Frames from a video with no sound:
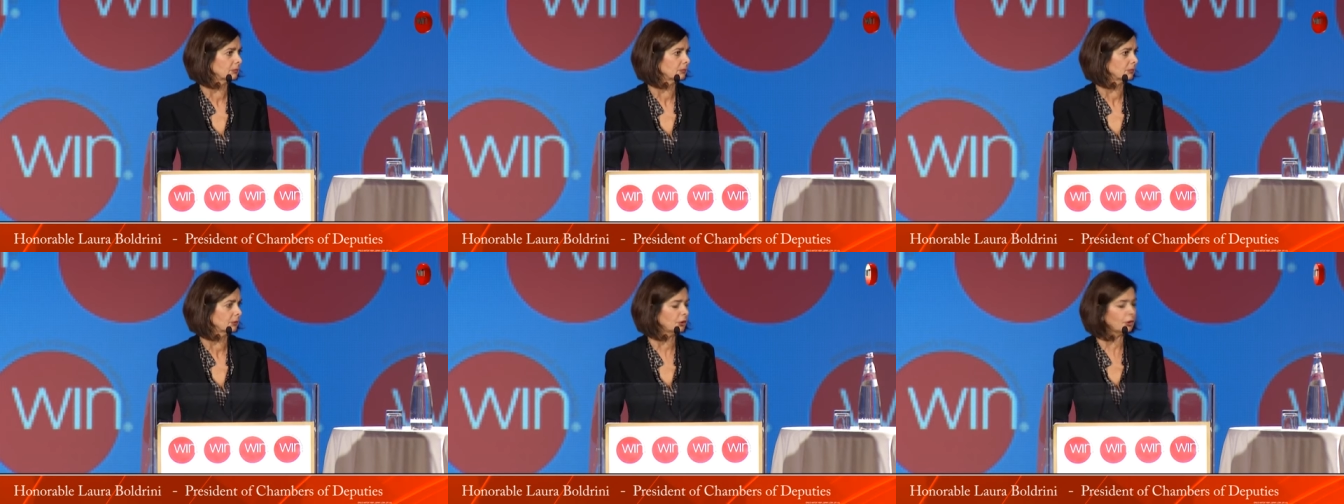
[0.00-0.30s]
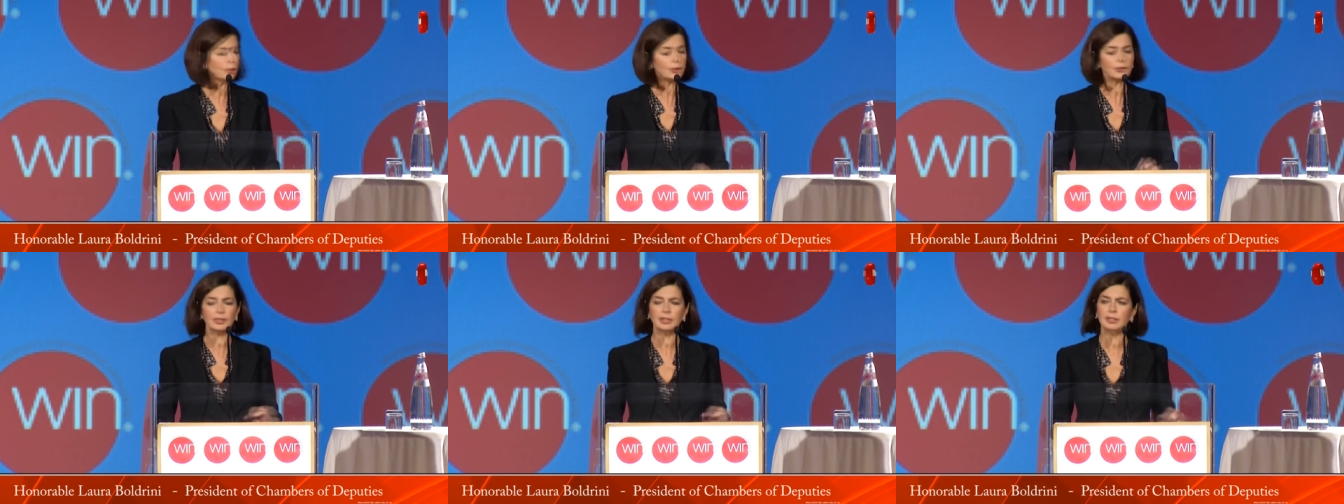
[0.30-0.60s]

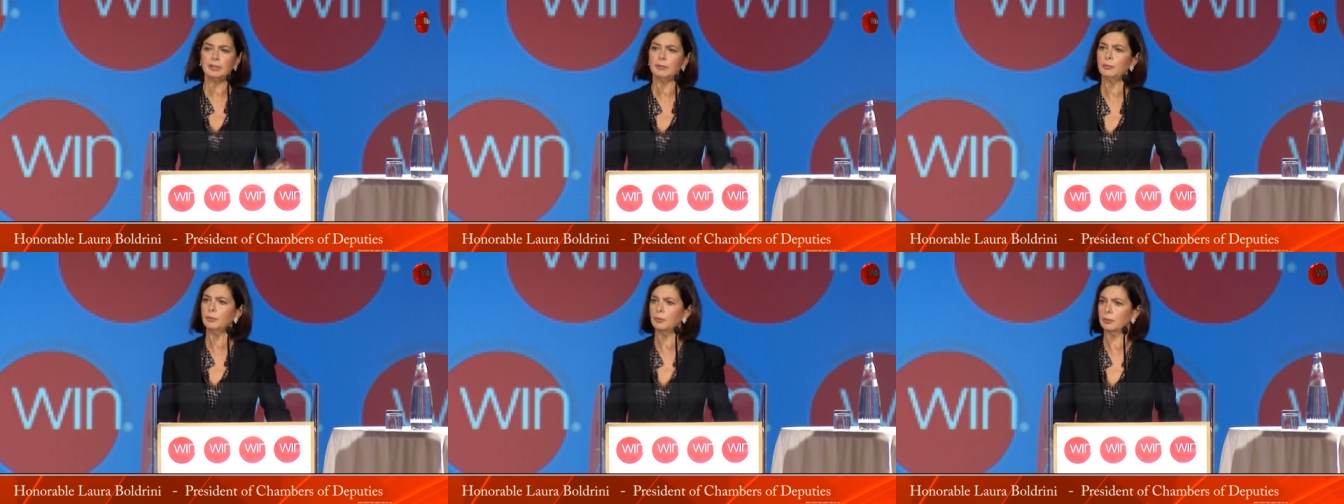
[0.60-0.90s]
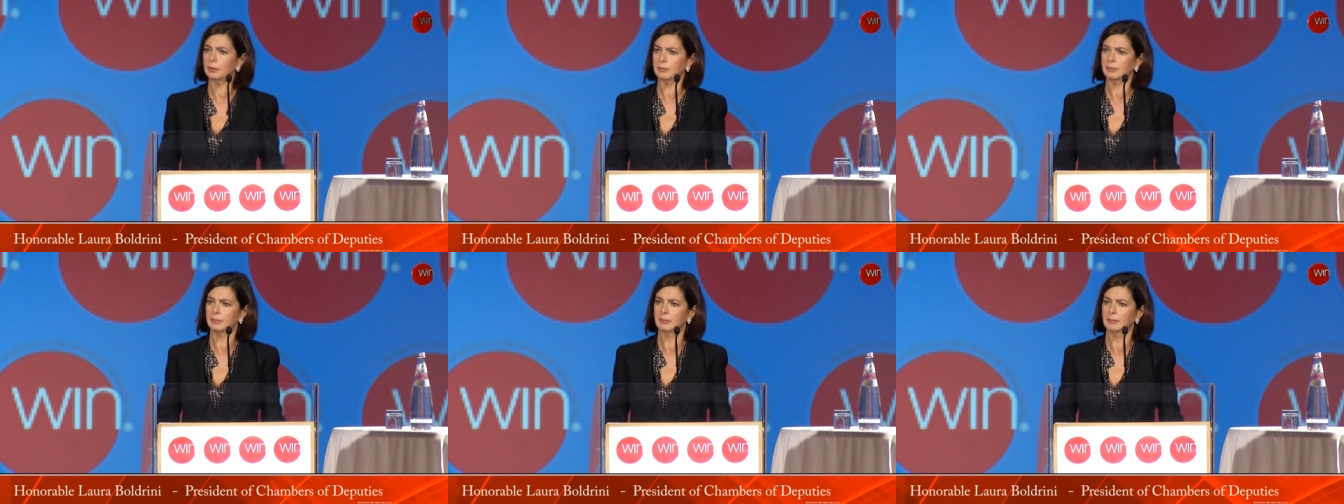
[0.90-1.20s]
Not
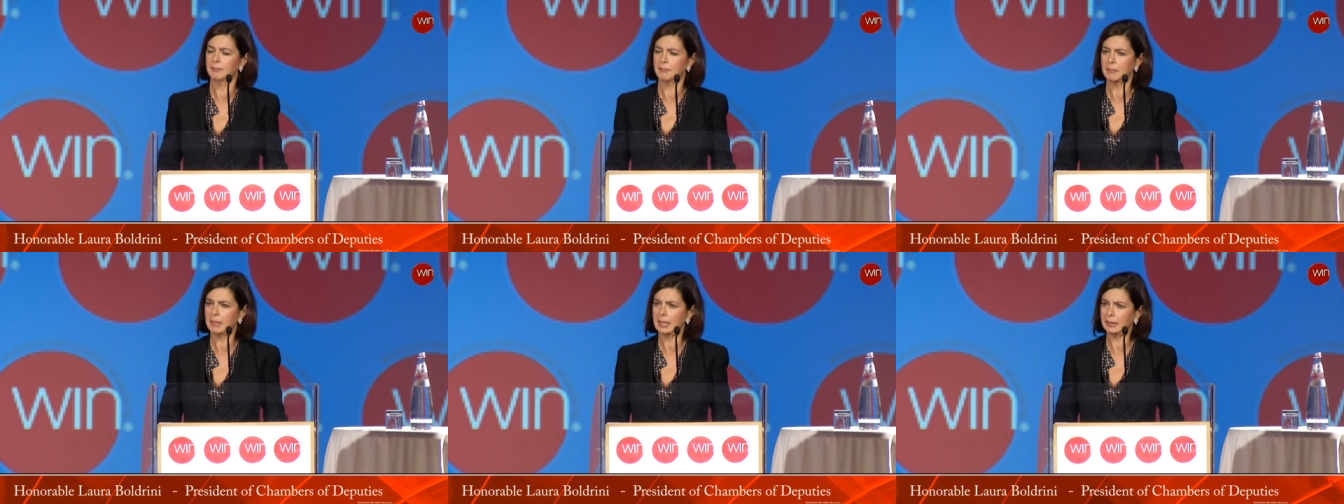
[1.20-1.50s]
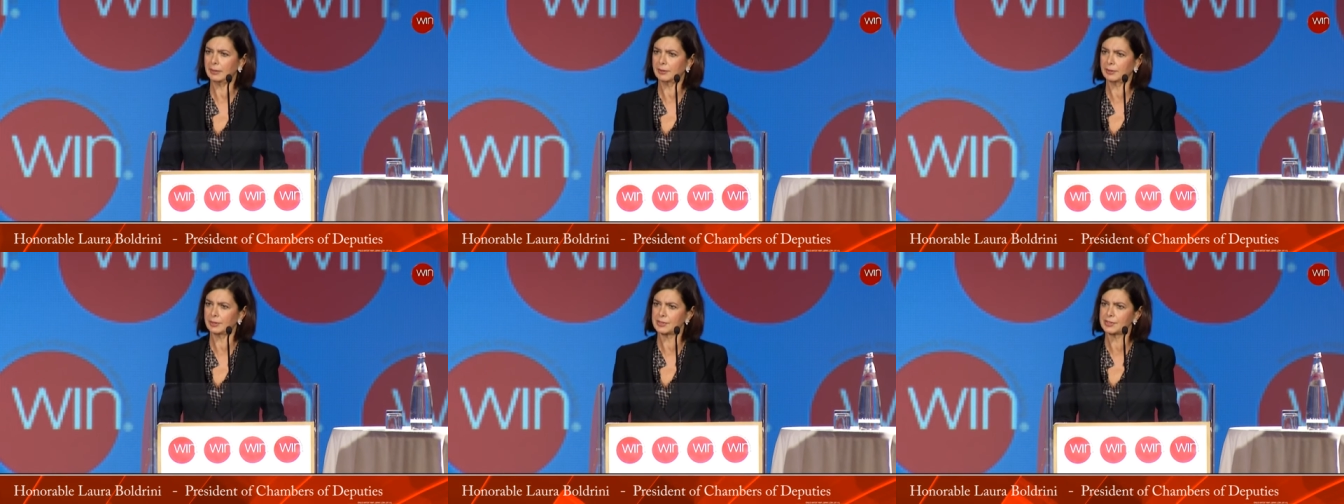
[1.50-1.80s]
anymore
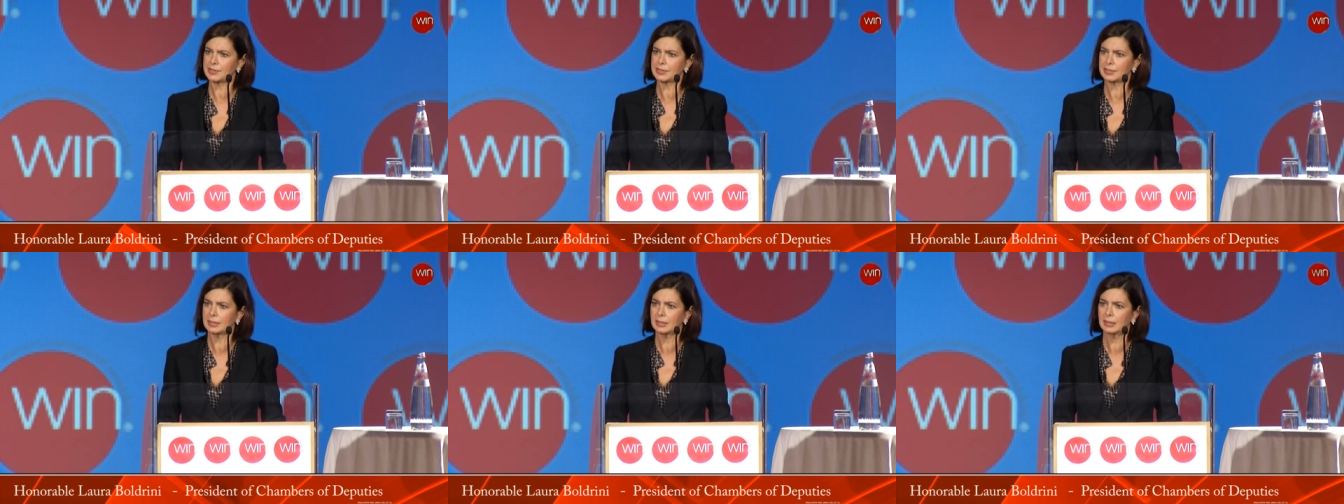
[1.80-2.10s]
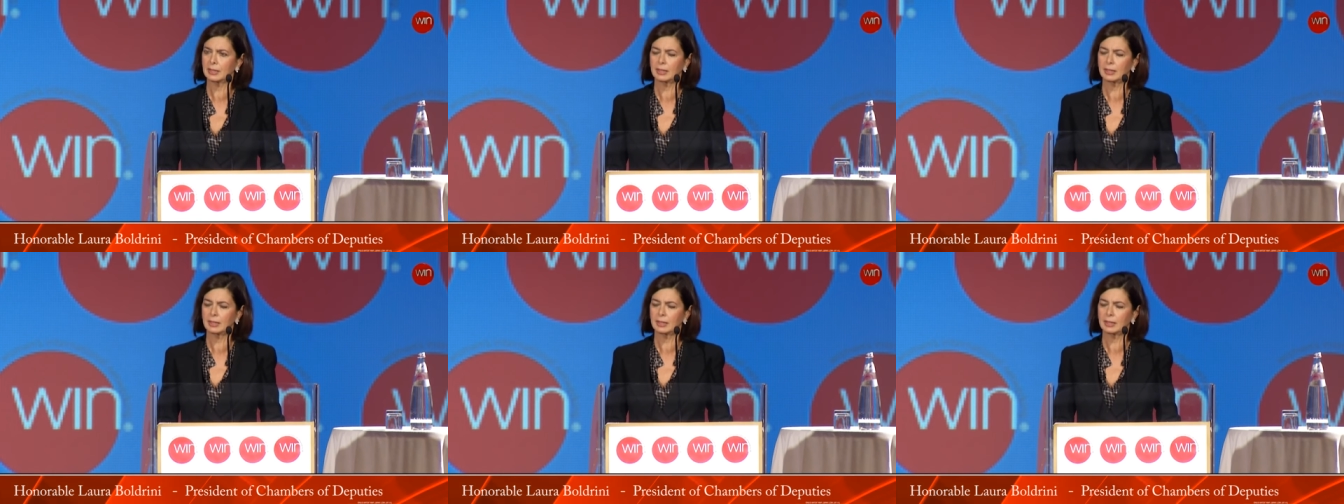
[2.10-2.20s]
migrants,